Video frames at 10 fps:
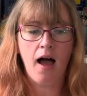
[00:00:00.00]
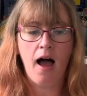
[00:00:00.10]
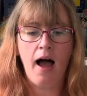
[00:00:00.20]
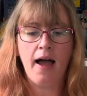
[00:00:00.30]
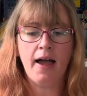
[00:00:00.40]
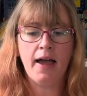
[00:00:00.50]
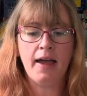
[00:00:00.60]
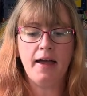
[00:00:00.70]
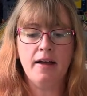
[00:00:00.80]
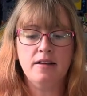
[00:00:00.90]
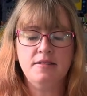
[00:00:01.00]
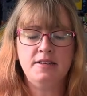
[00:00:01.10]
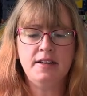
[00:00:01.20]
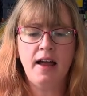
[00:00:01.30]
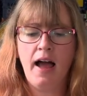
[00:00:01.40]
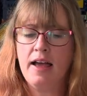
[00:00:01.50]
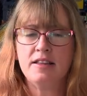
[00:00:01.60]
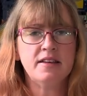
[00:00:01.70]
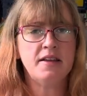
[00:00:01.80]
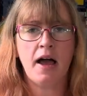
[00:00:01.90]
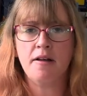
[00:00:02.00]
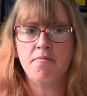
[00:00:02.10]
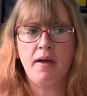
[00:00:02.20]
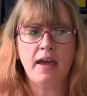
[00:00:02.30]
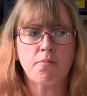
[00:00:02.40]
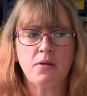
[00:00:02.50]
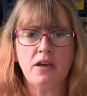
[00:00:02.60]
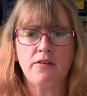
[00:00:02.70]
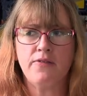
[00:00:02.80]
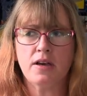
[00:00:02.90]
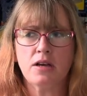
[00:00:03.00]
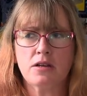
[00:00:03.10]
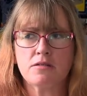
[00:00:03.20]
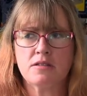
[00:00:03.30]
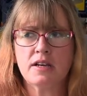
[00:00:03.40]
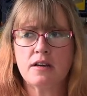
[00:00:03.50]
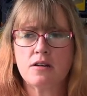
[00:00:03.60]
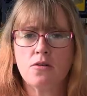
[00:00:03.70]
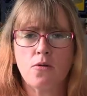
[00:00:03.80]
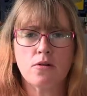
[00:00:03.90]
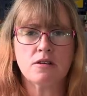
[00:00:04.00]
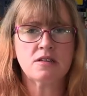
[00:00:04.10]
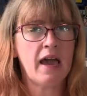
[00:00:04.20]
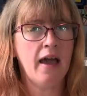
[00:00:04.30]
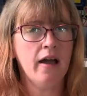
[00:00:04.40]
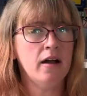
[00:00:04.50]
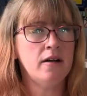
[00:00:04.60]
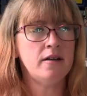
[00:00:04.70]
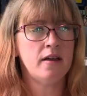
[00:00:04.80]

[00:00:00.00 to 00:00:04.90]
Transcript: It did not make me feel sick or scared.